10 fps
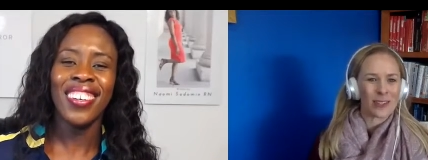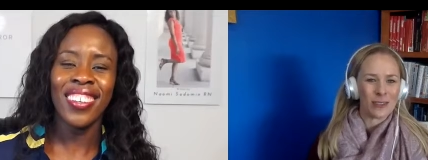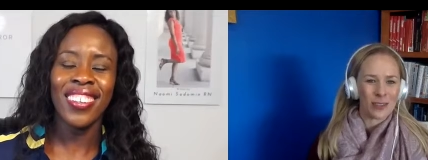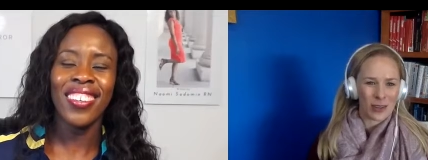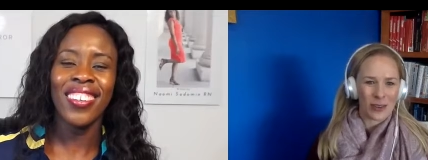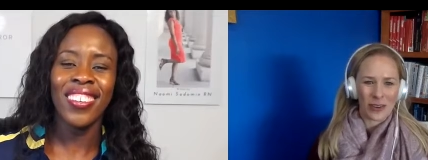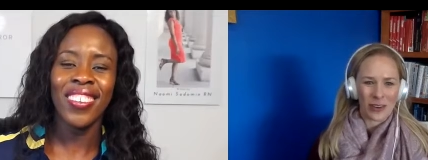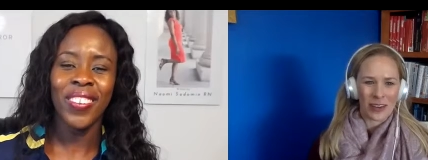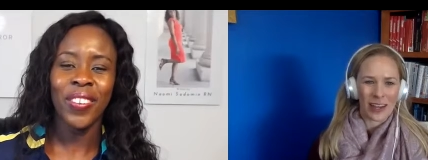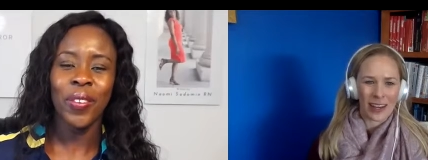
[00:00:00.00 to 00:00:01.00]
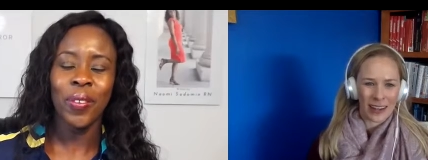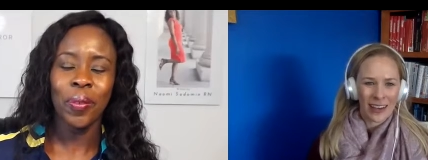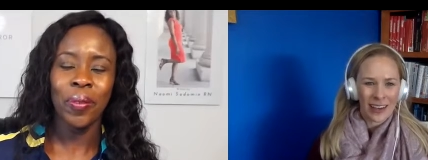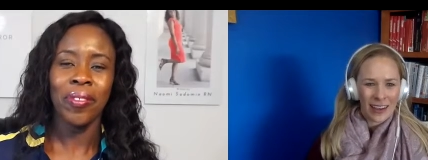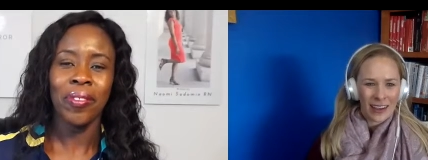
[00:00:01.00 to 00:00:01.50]
Speaker 1: you do, you can
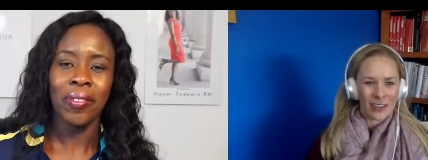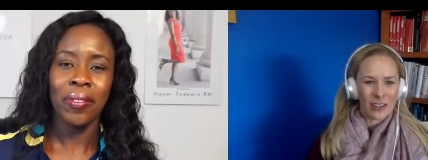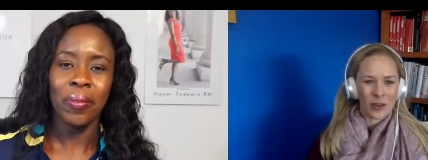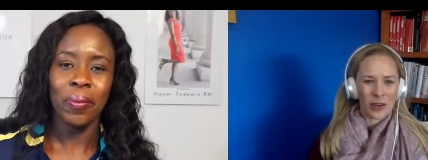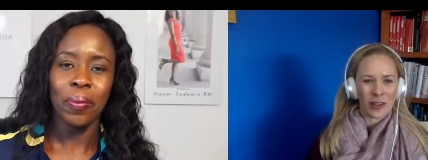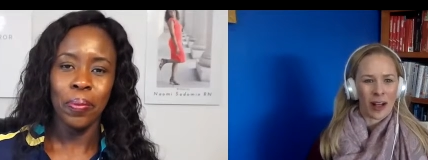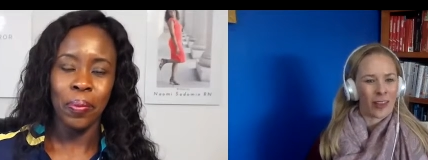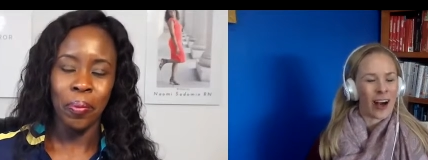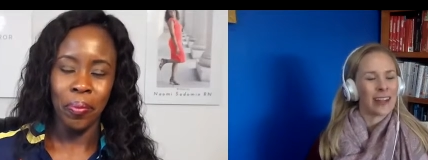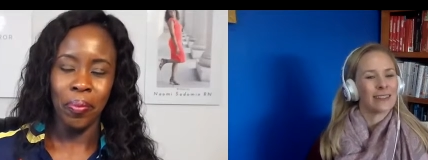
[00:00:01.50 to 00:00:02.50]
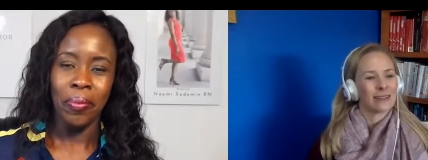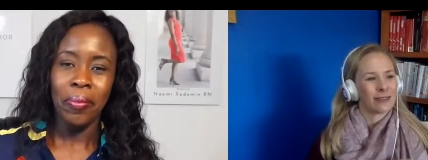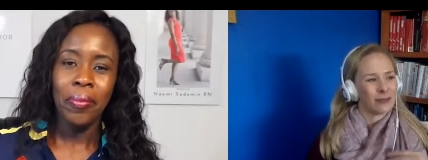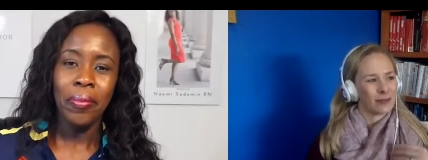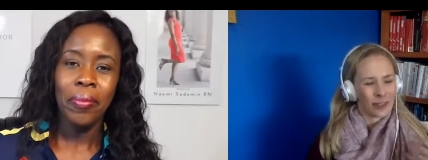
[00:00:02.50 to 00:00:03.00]
do it a lot
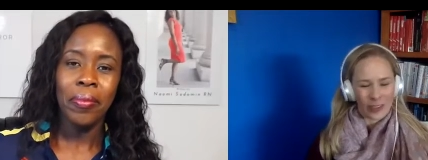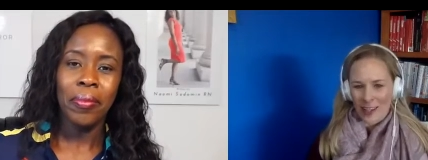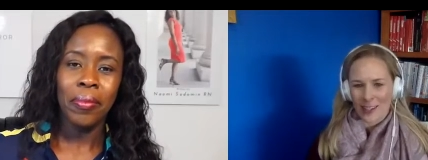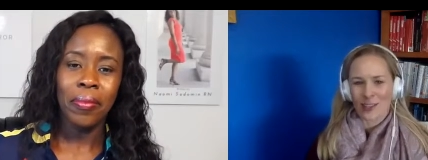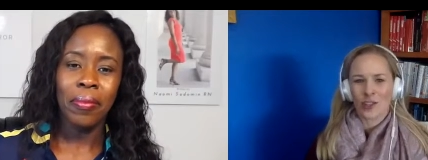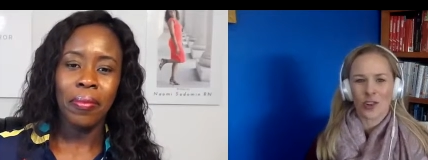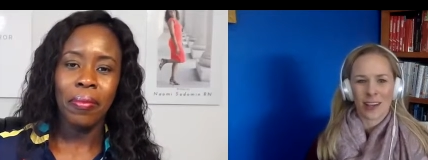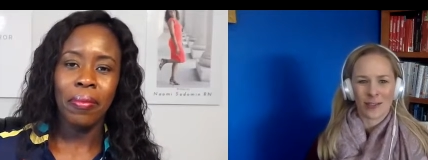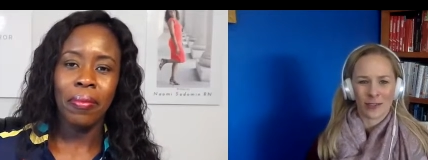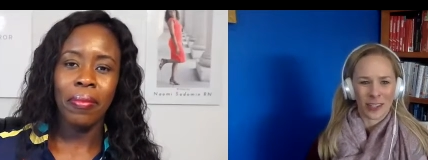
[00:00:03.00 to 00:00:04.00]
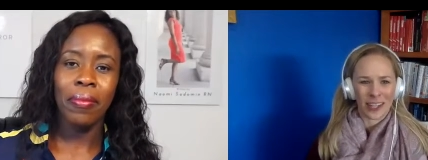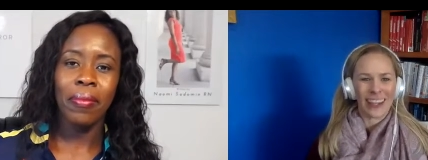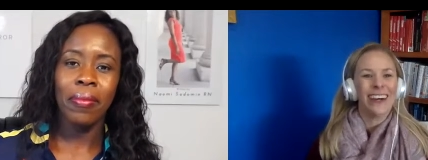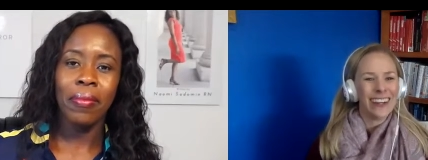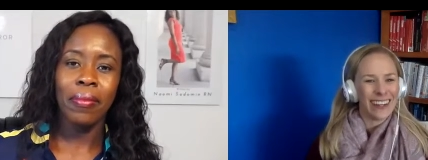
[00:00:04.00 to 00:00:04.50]
less
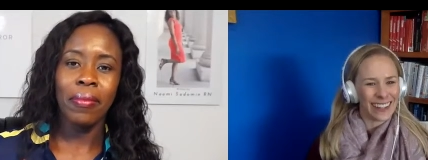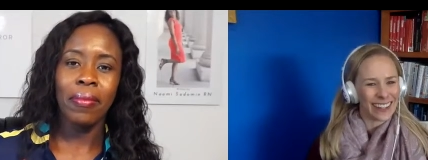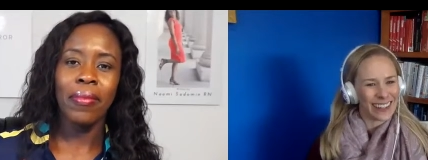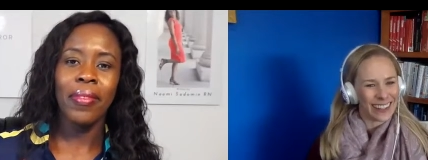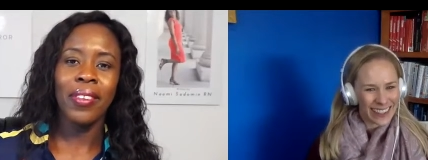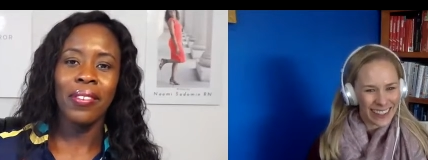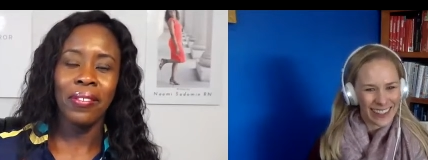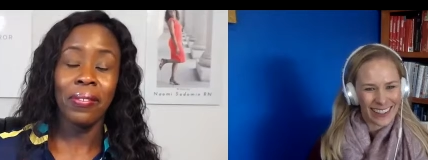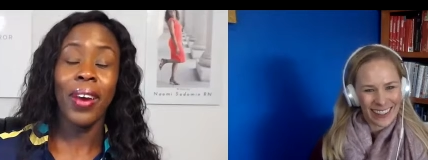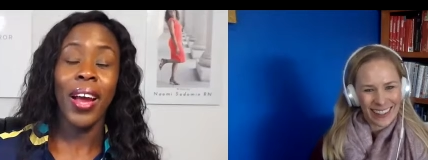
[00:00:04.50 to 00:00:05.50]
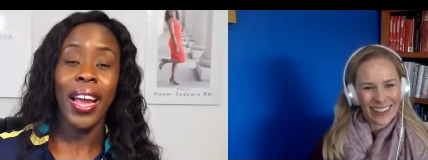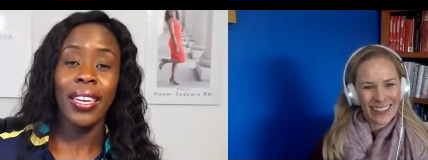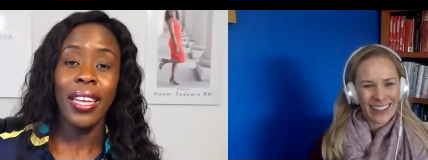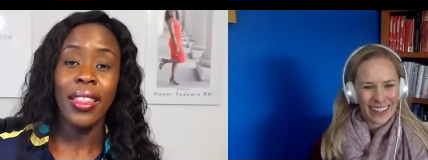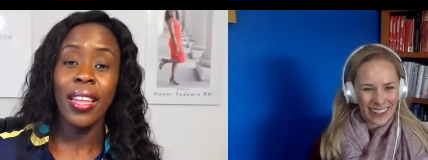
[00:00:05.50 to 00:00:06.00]
stressfully. Right.
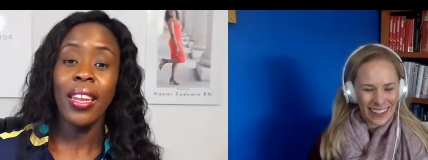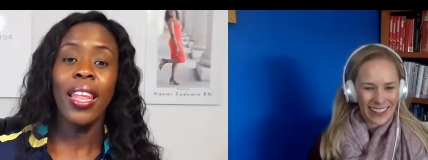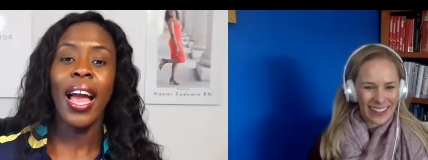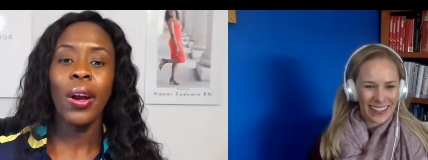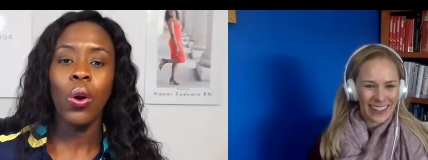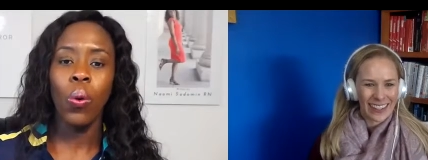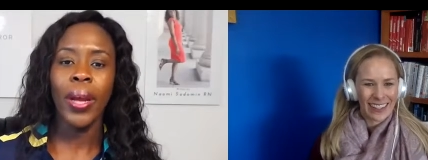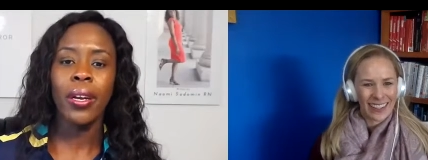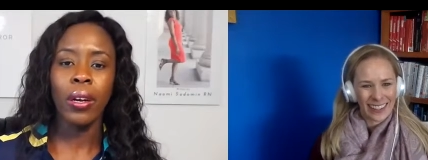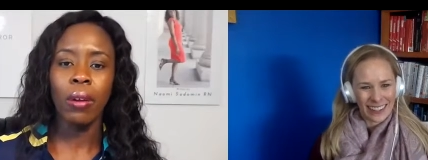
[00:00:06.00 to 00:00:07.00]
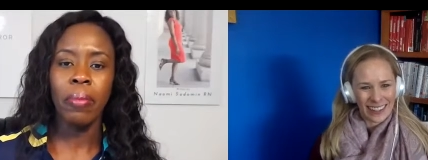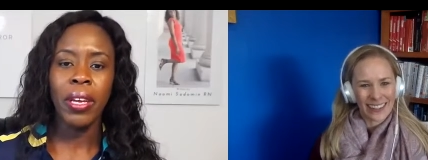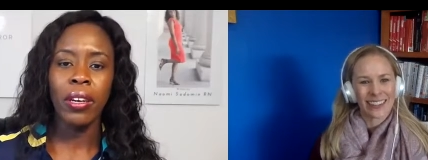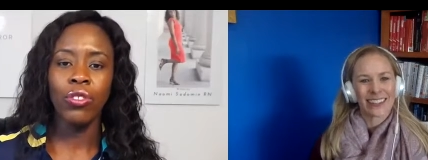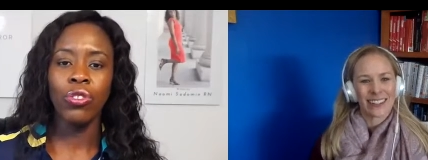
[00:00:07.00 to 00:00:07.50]
And then a
Speaker 2: lot quicker
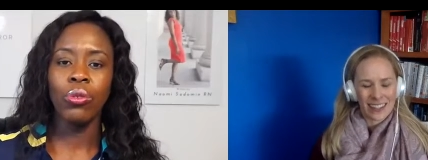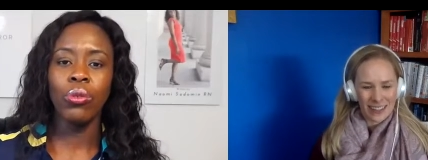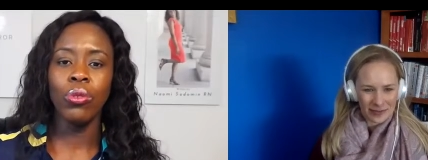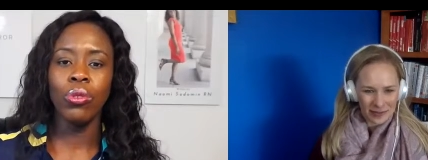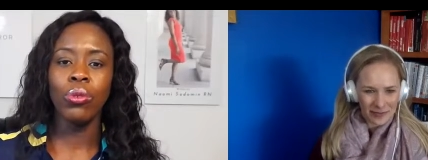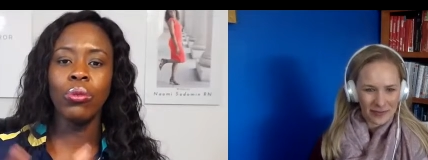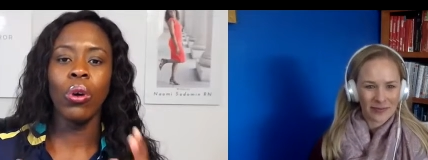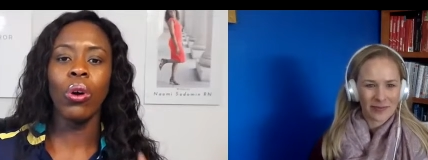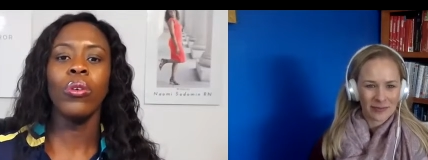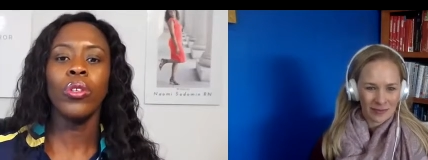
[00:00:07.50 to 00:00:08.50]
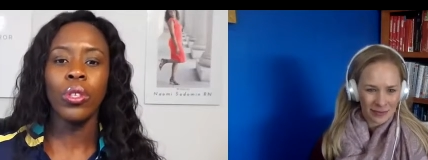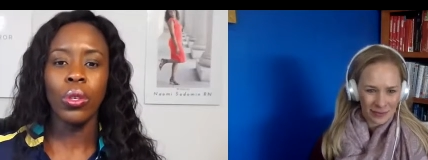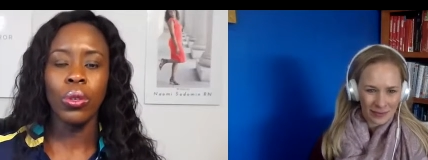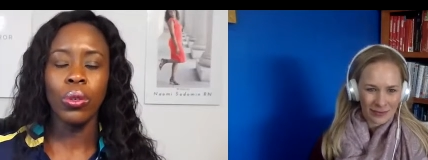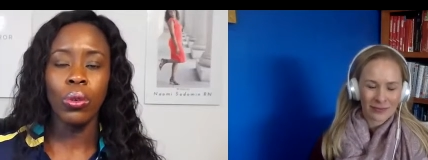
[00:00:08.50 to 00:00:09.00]
because you grow
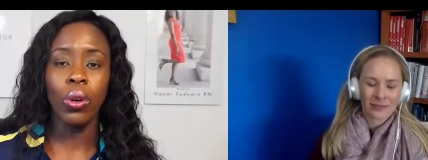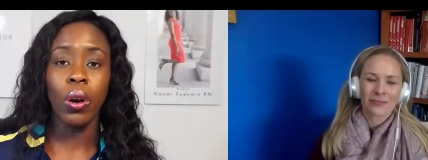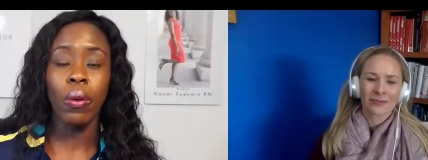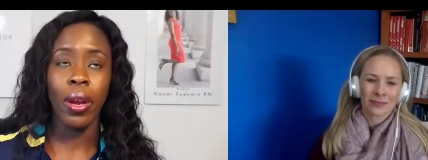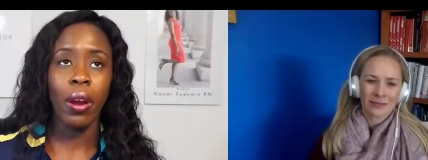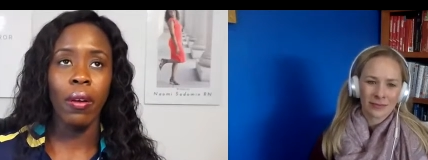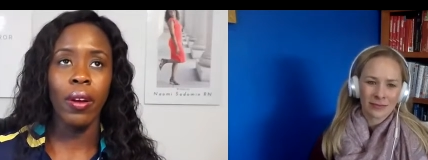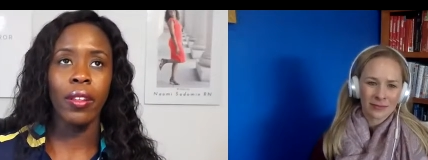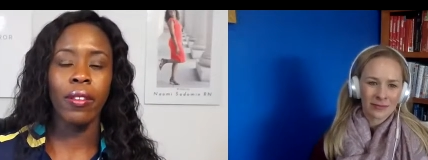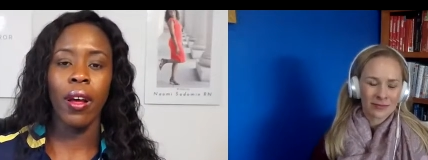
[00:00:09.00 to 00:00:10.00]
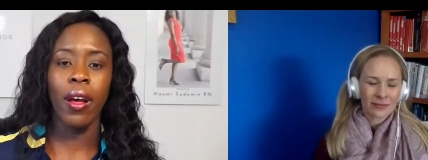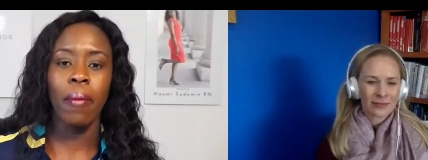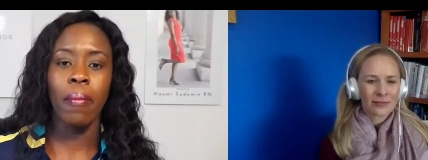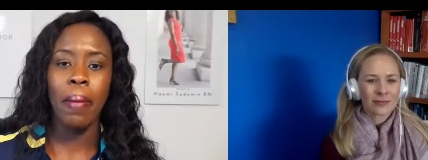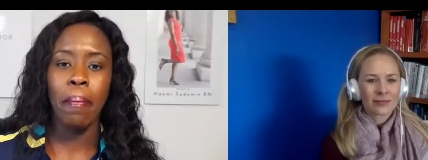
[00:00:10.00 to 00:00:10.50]
quicker. It's,
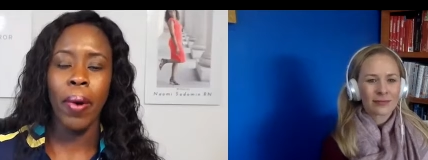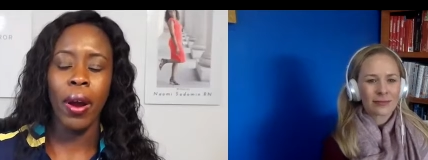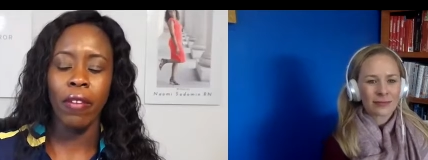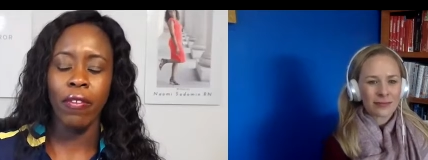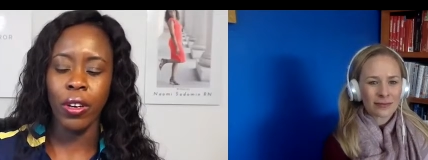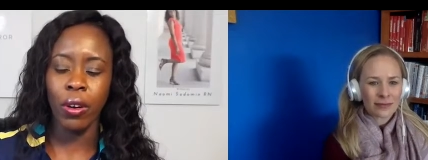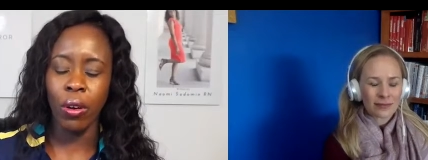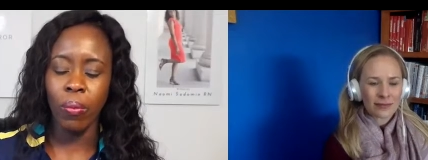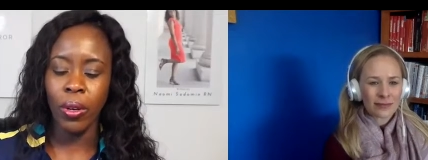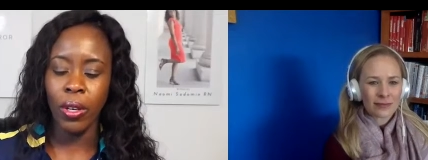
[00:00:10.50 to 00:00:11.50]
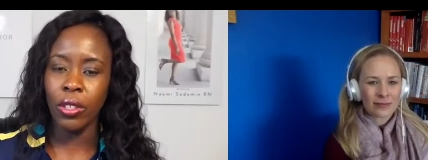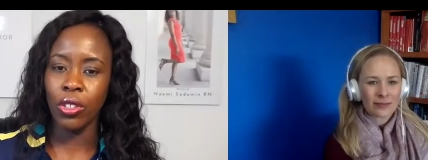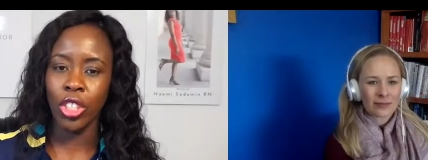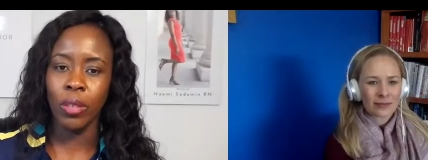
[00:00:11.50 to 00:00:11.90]
I'm part of a global leadership